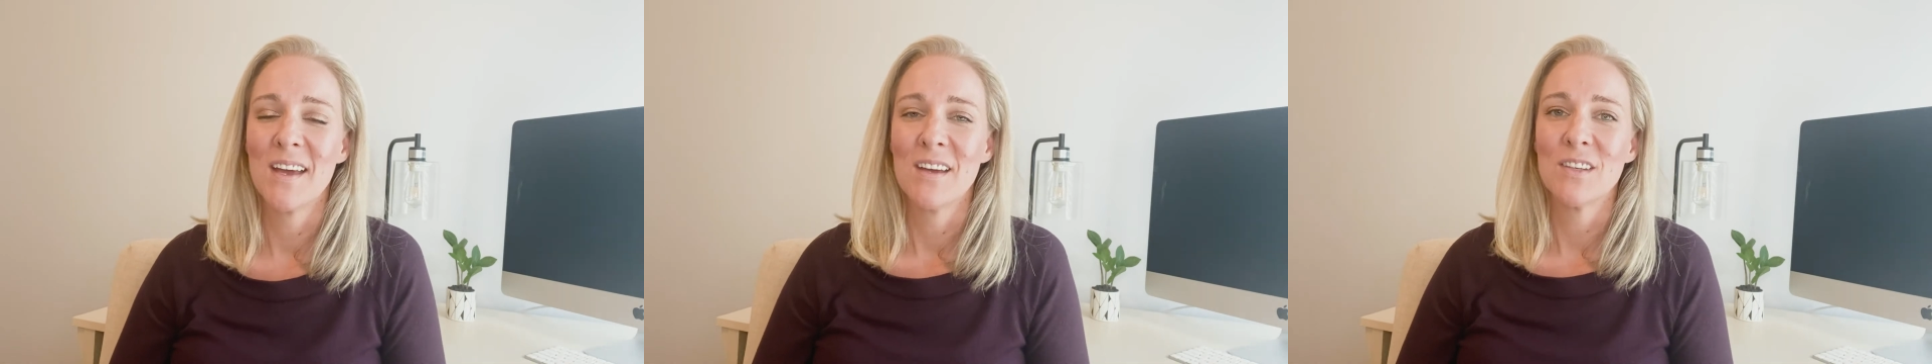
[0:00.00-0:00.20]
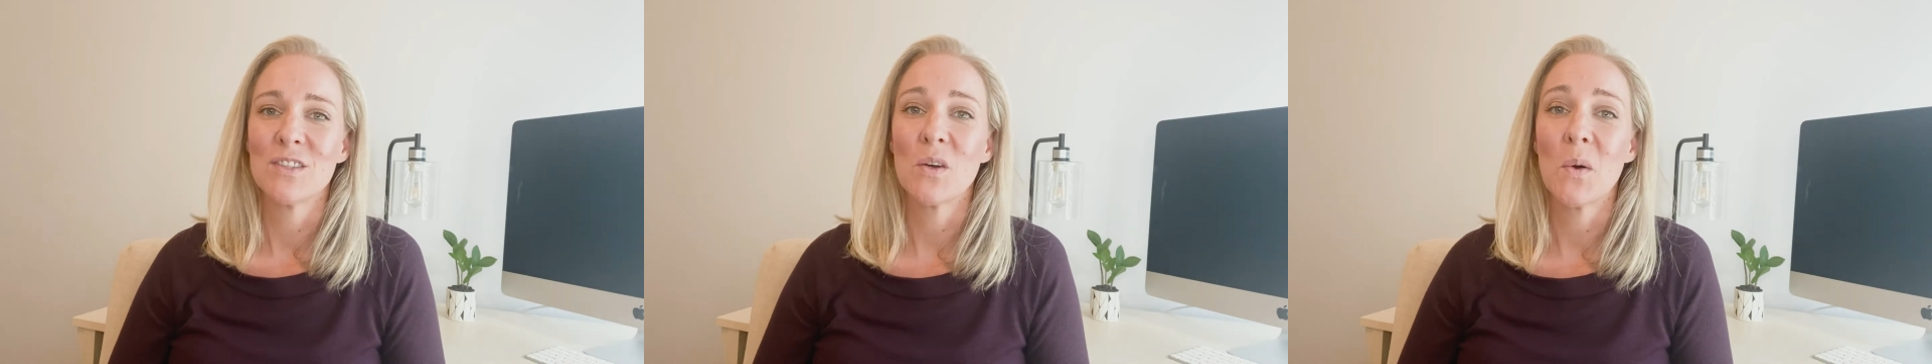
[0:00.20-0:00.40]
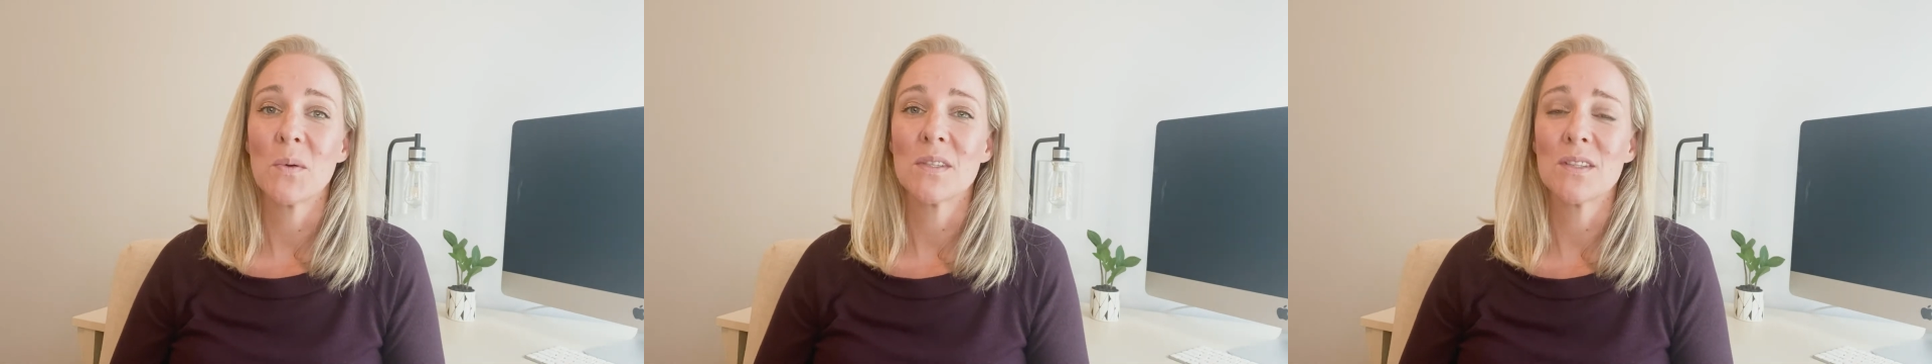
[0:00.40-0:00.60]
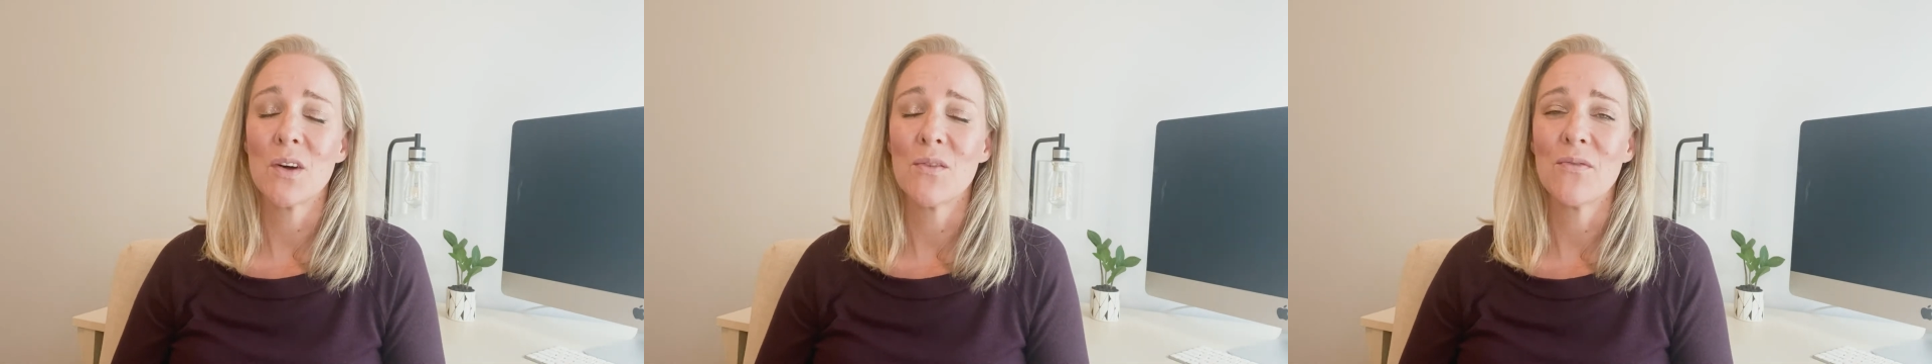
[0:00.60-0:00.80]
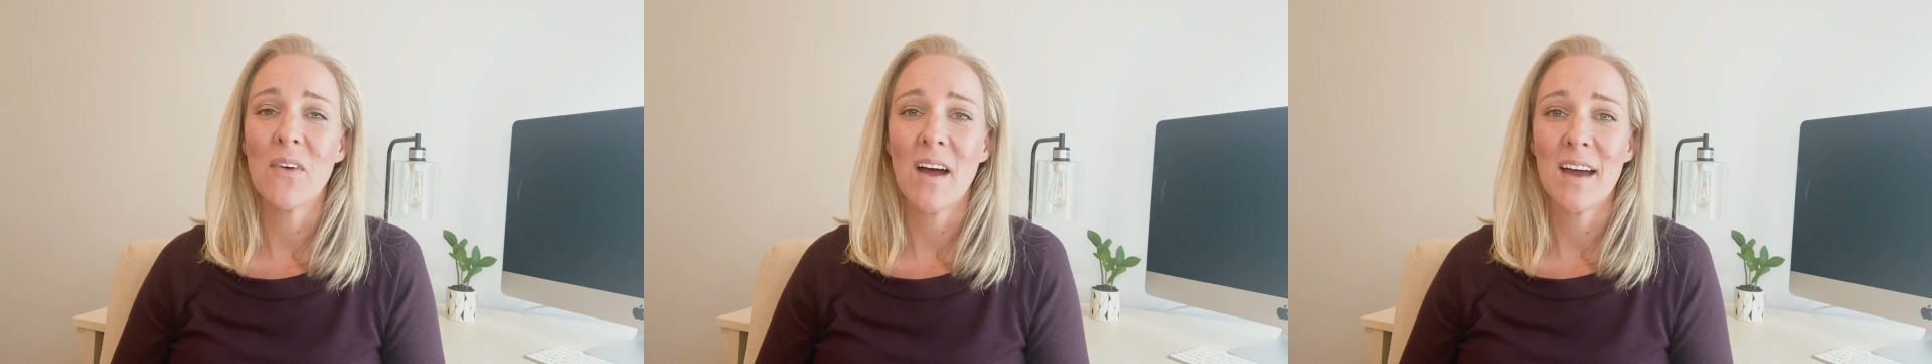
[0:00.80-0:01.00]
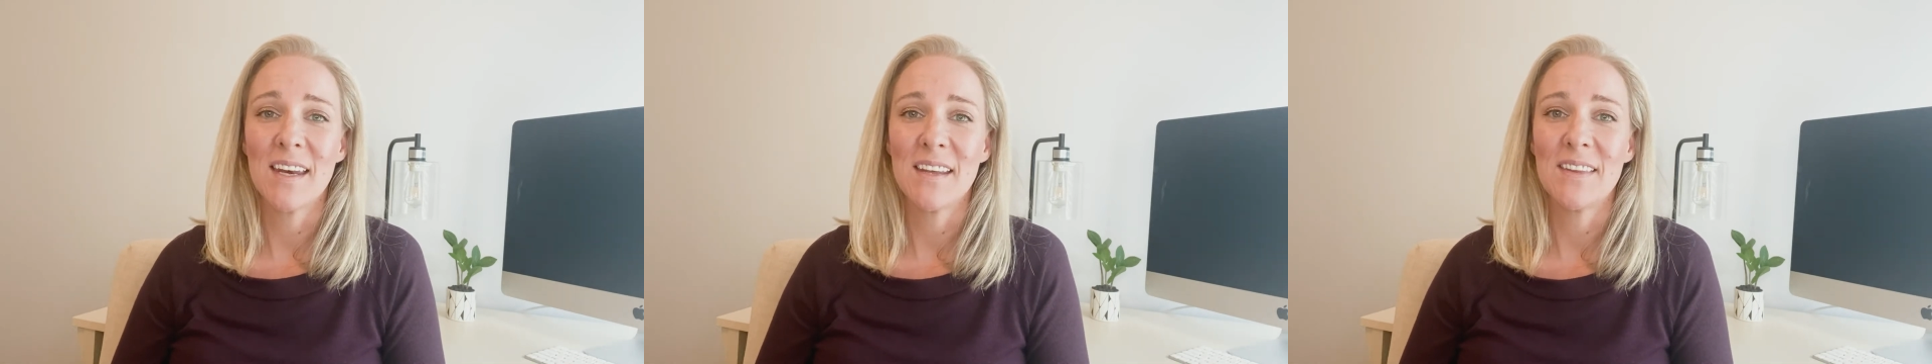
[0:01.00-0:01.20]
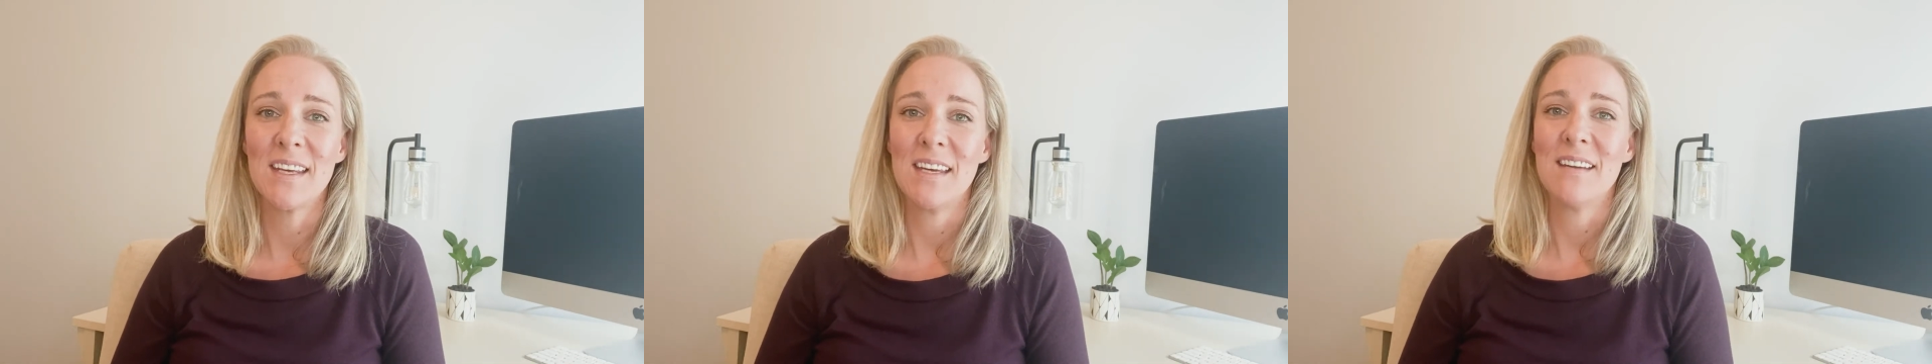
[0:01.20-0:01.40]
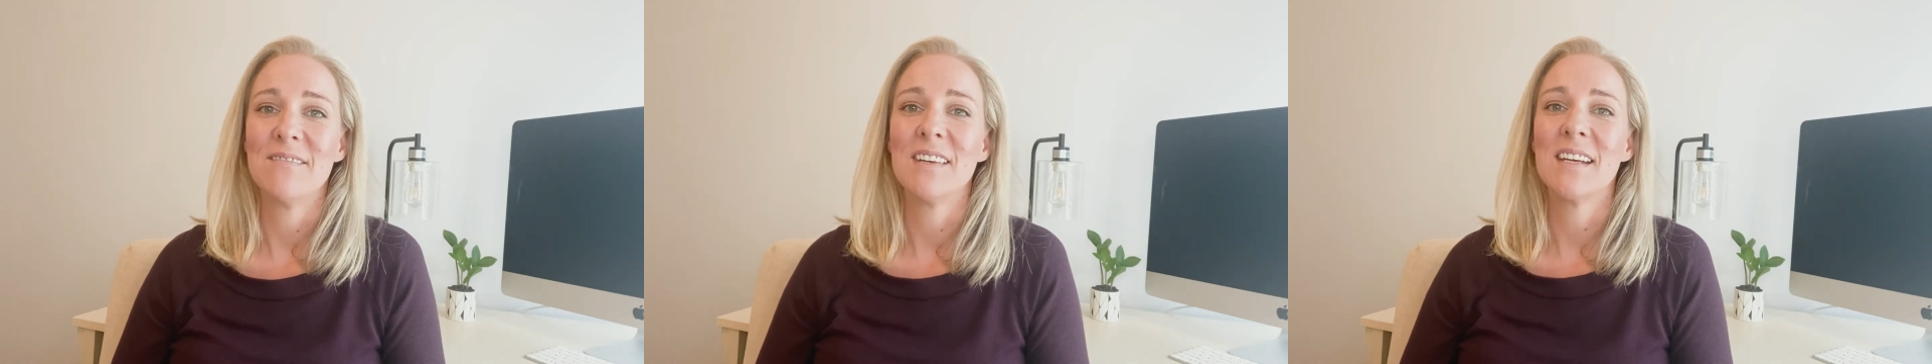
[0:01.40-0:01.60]
So it was so fun in
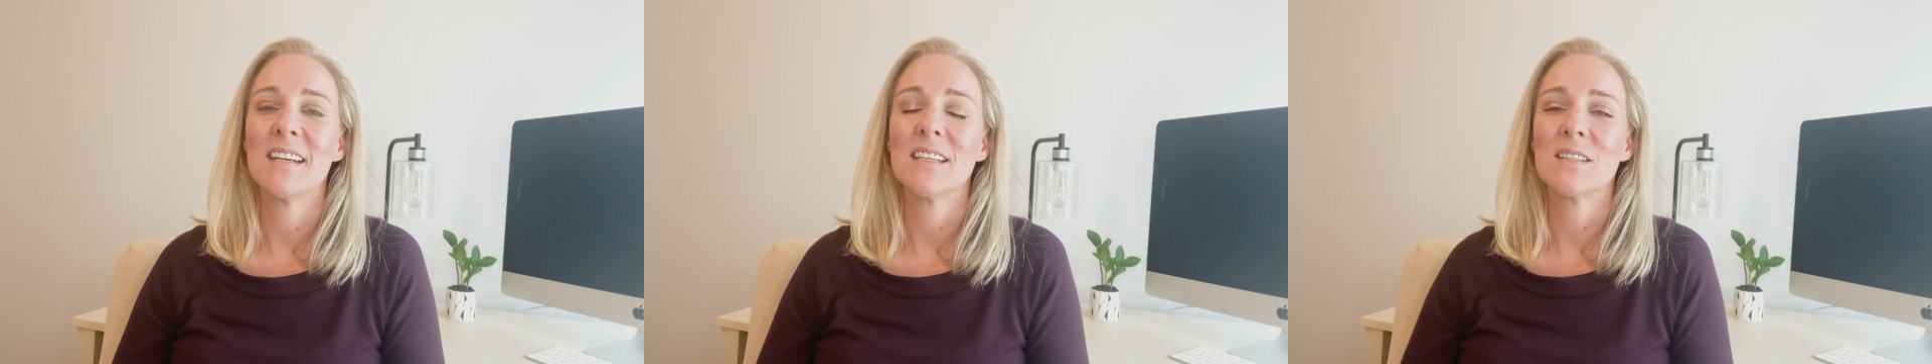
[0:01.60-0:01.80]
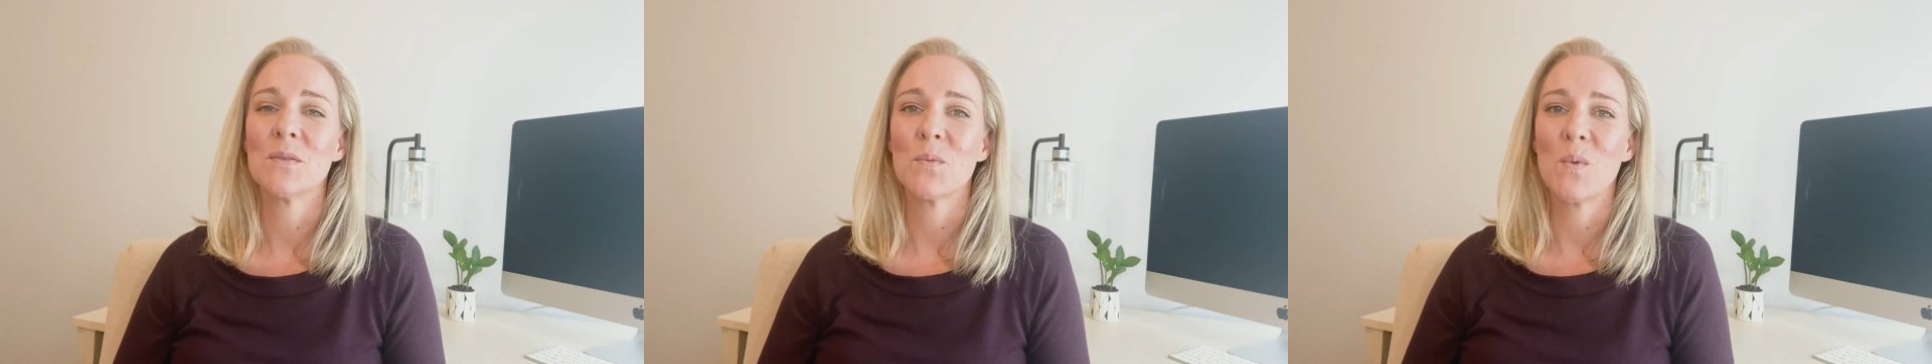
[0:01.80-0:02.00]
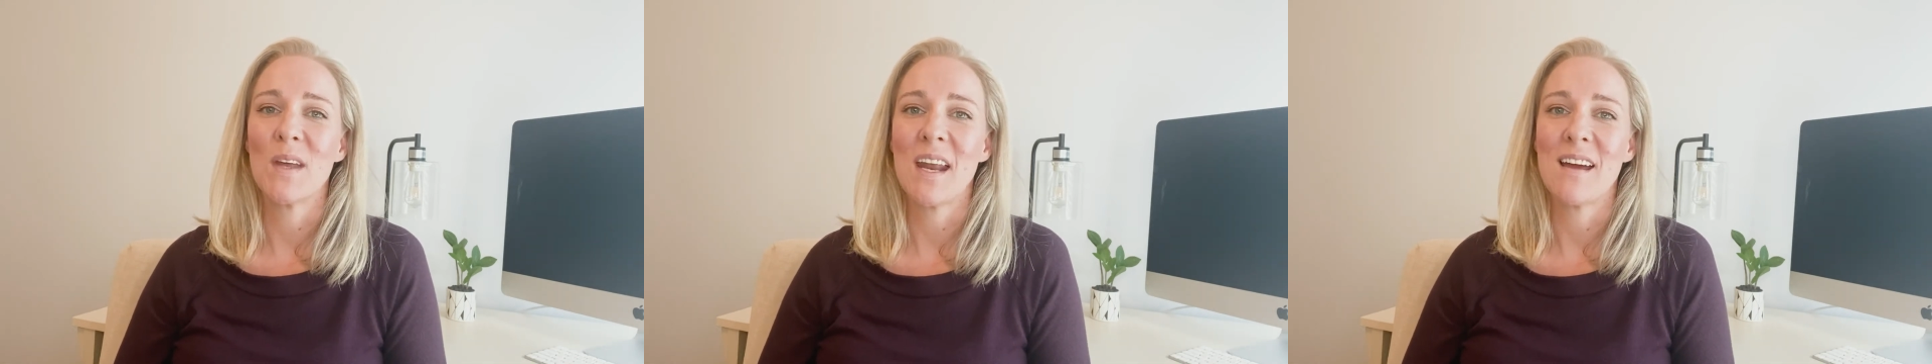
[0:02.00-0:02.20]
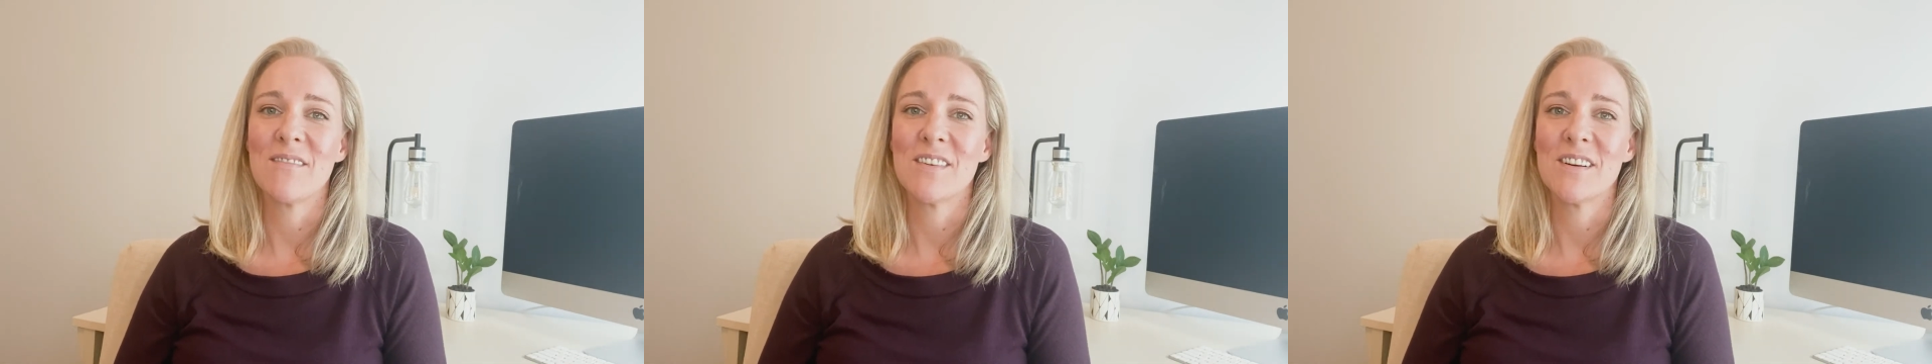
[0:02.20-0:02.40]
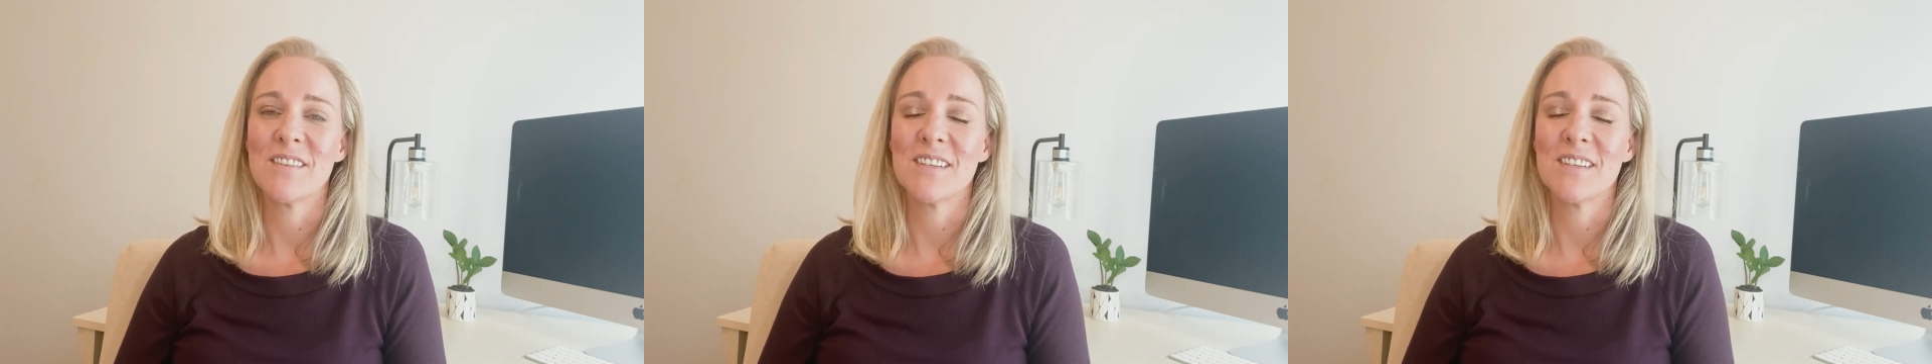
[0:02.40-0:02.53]
the evenings whenever